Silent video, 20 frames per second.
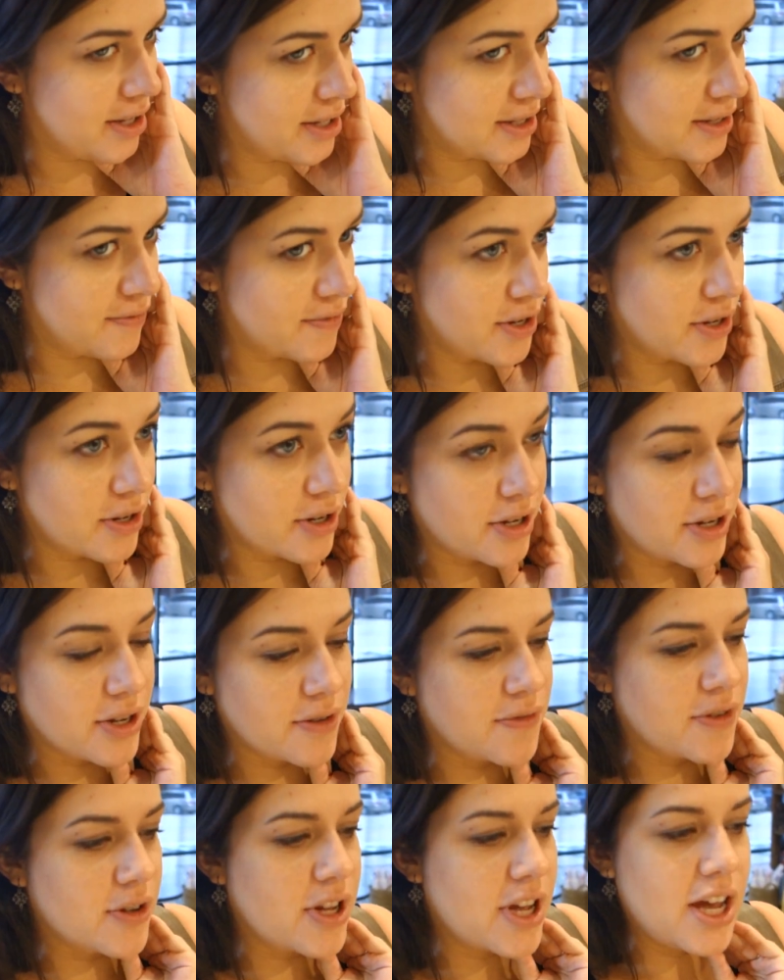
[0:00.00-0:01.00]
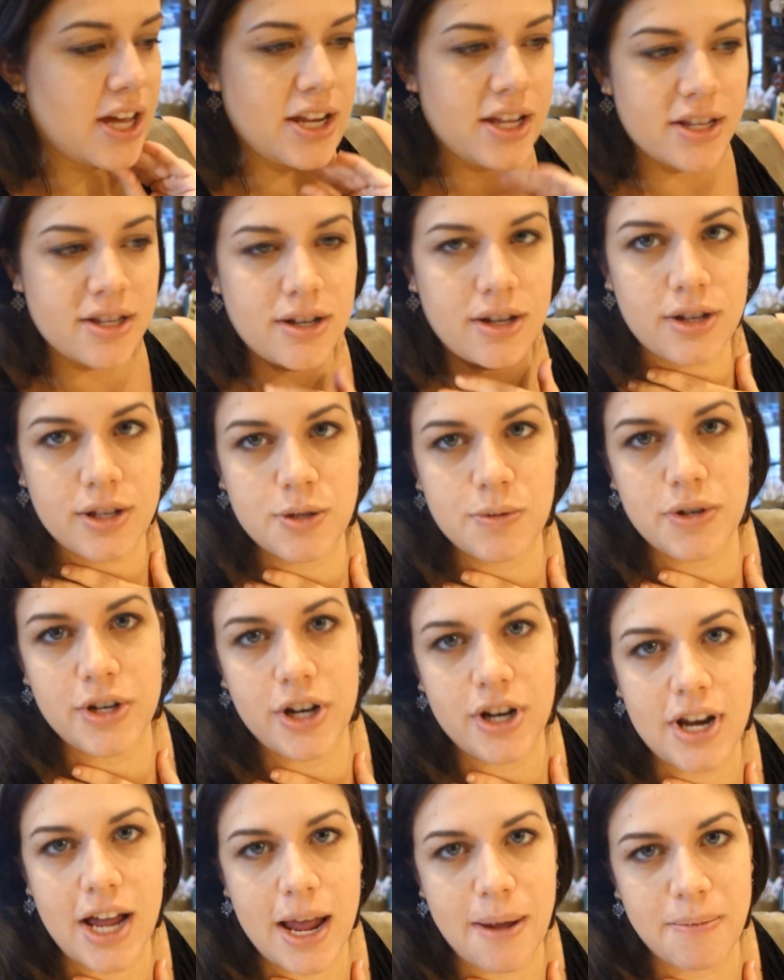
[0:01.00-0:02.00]
If, you're, if you can't indulge when
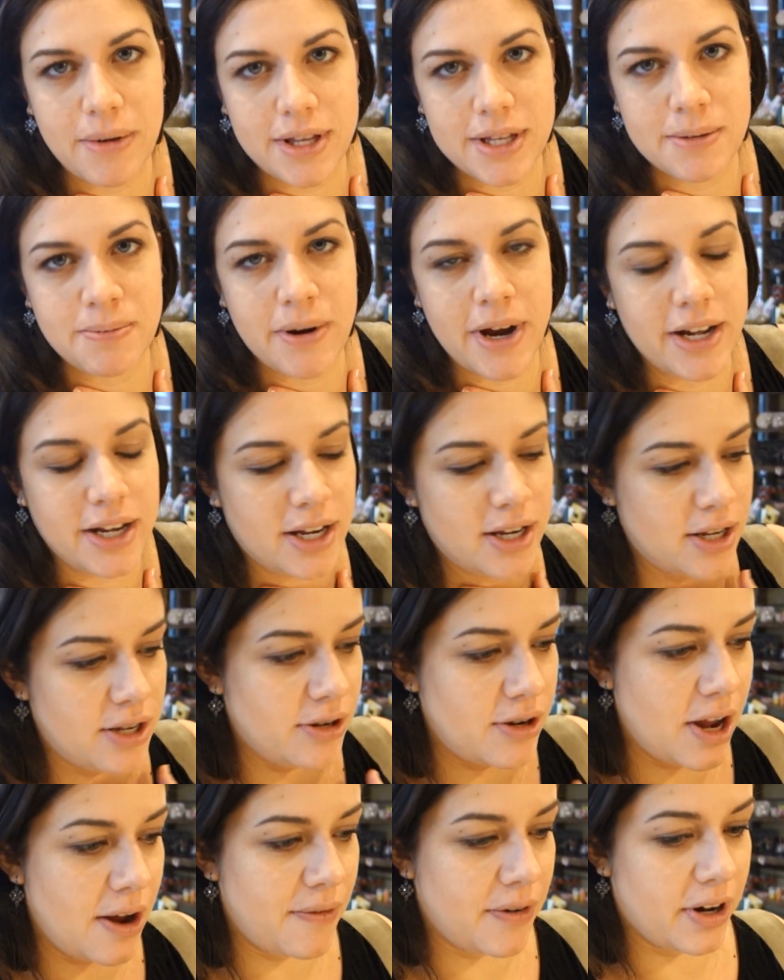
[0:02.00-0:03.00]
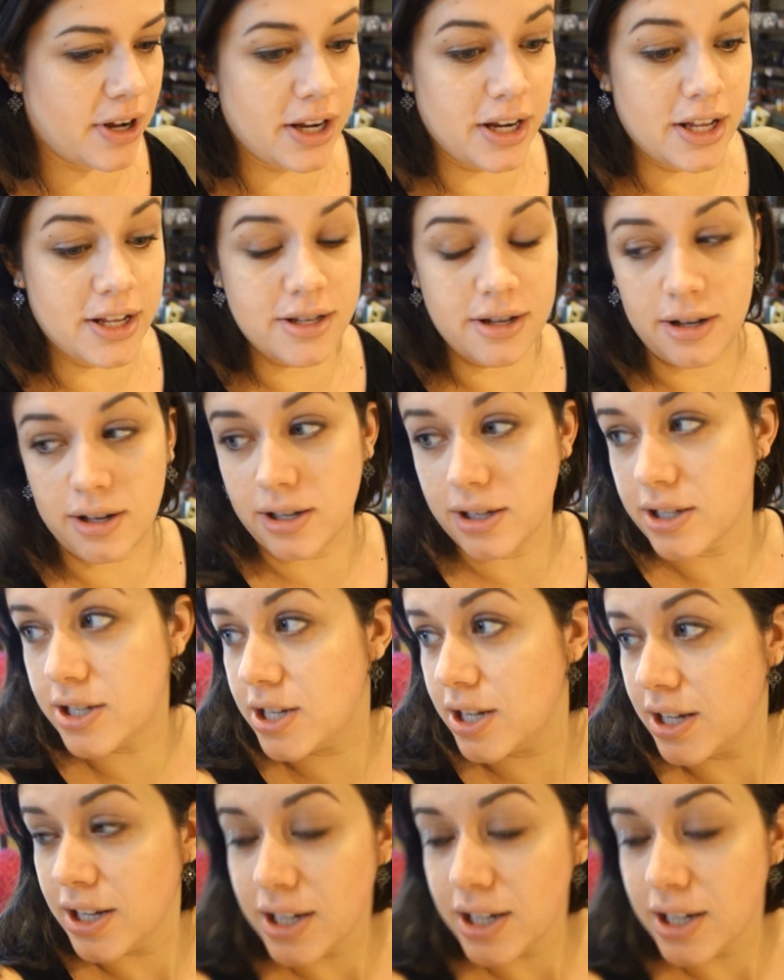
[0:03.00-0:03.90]
you're nine months pregnant, you never can indulge.